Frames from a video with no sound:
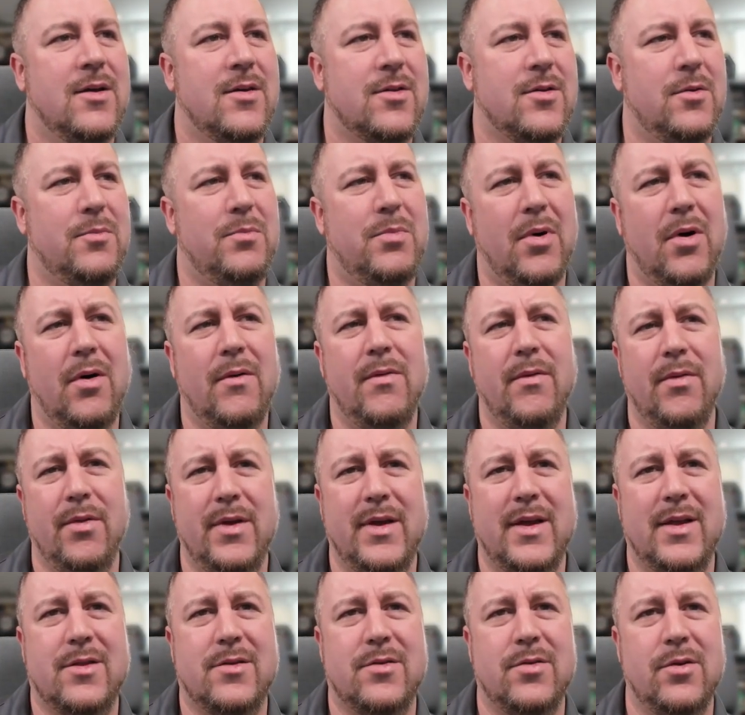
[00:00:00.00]
So both of
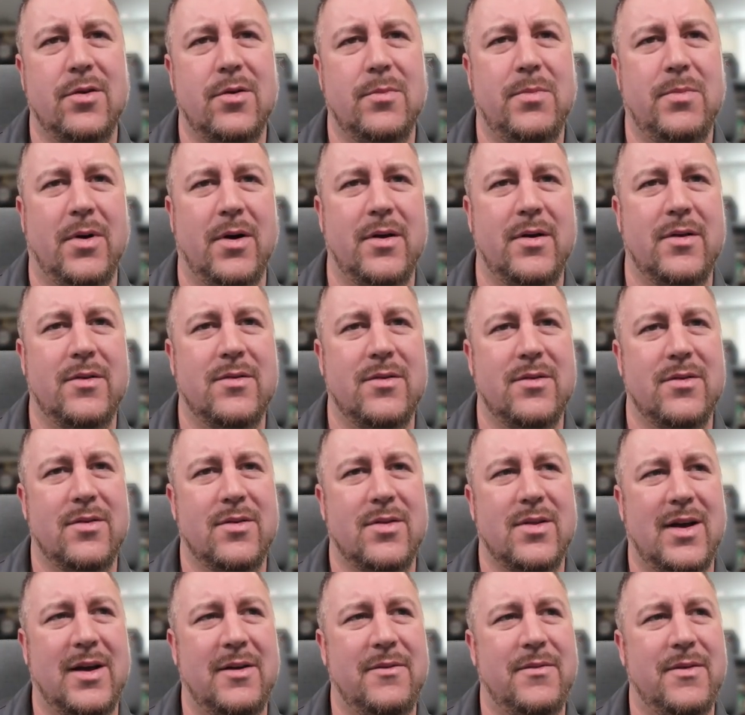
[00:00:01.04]
these
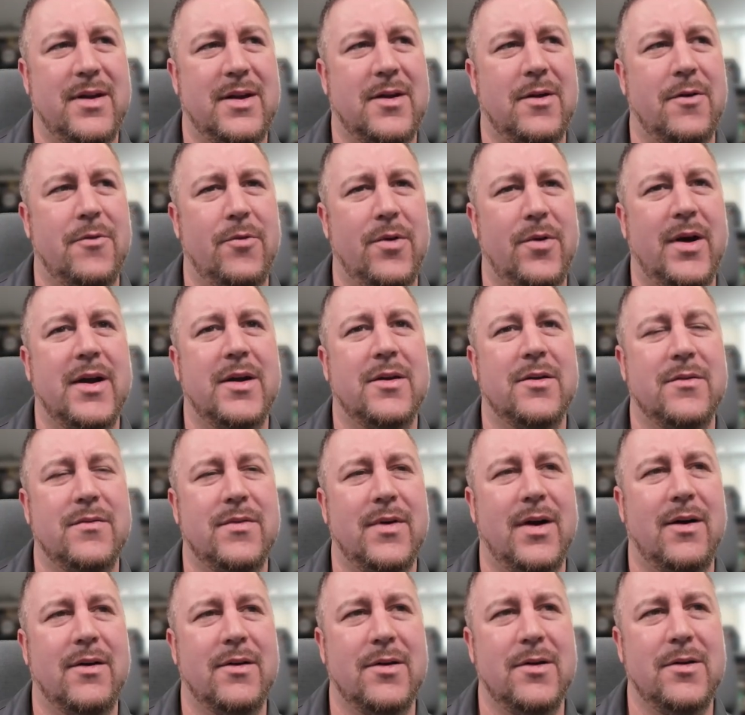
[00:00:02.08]
2-pointers, I think, are really good
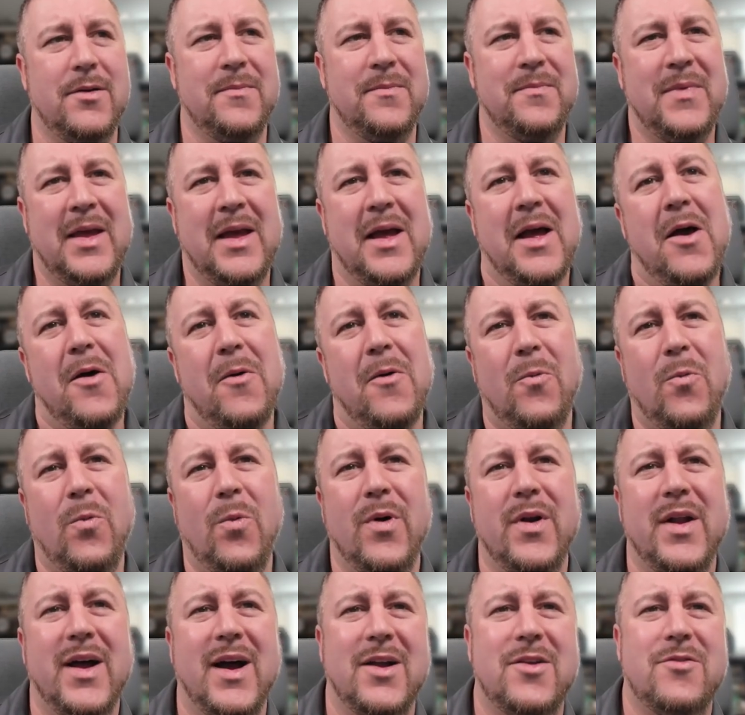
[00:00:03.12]
value.
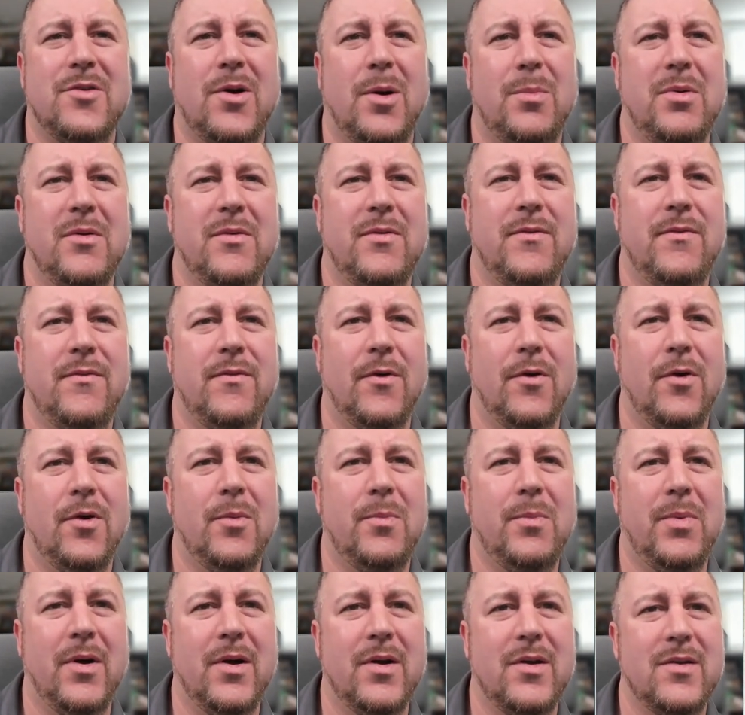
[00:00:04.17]
Would I drop a
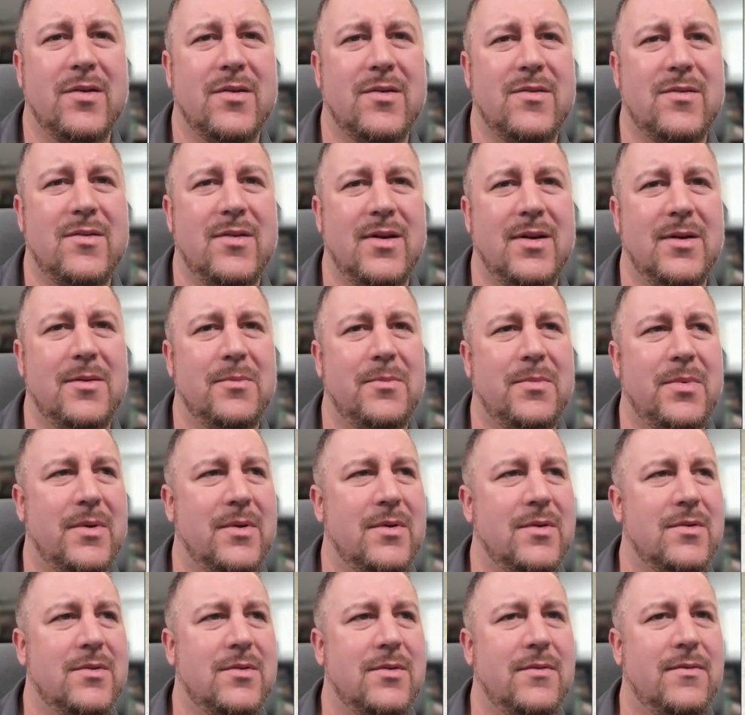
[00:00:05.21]
4-point ship
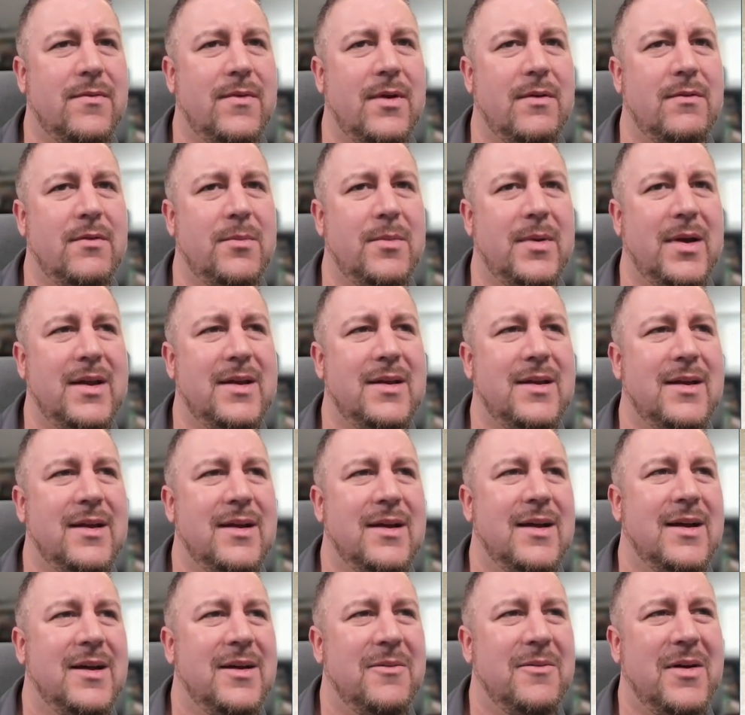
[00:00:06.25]
to fit them in?
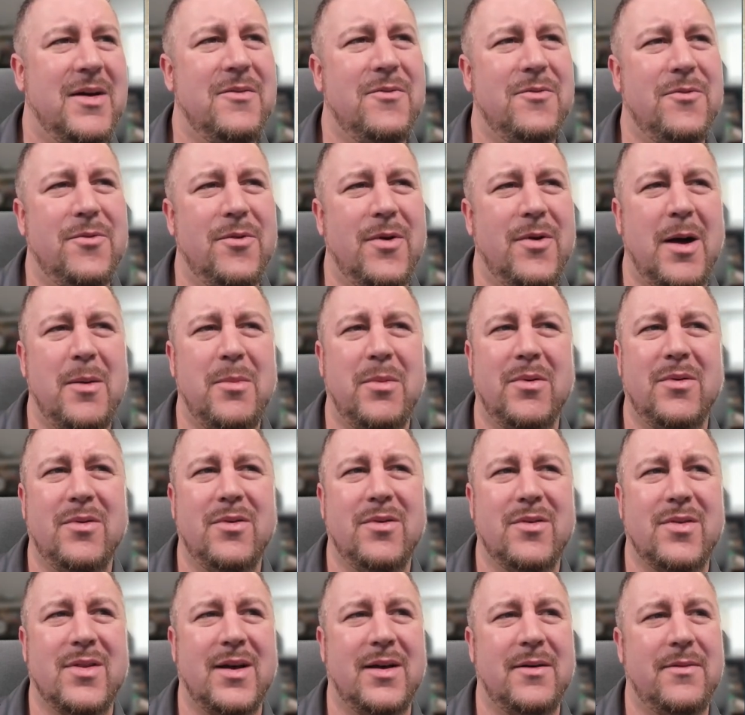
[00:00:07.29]
In
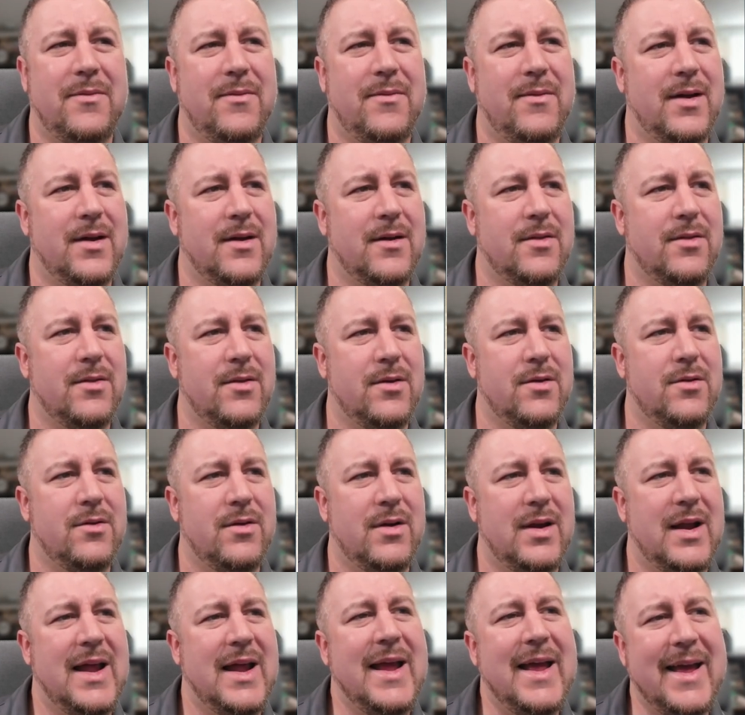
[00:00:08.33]
Rebels, I think
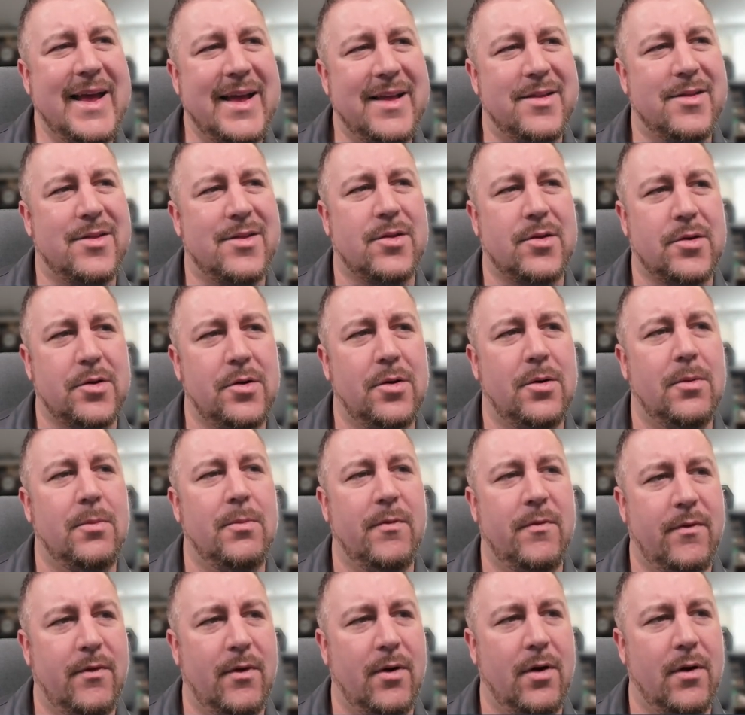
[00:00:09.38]
there is
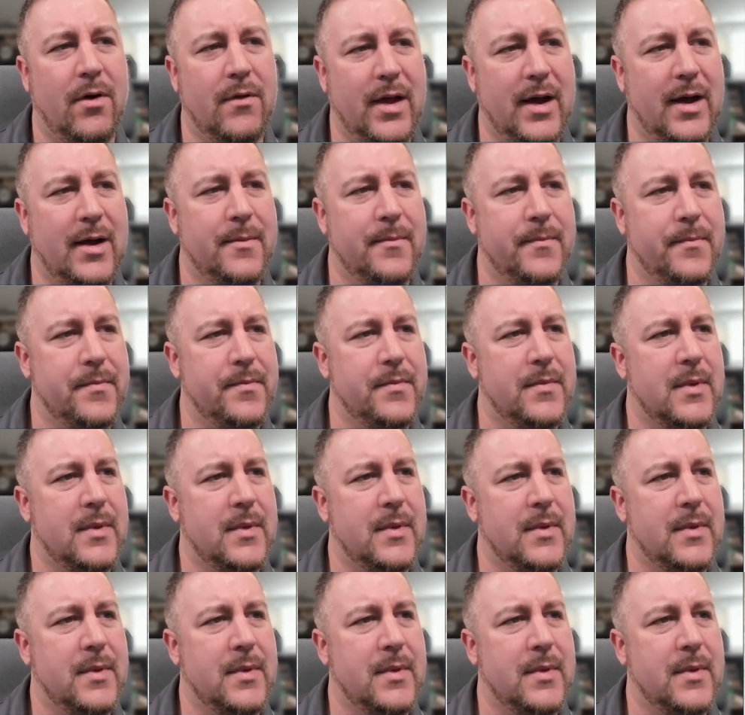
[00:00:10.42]
scope for that.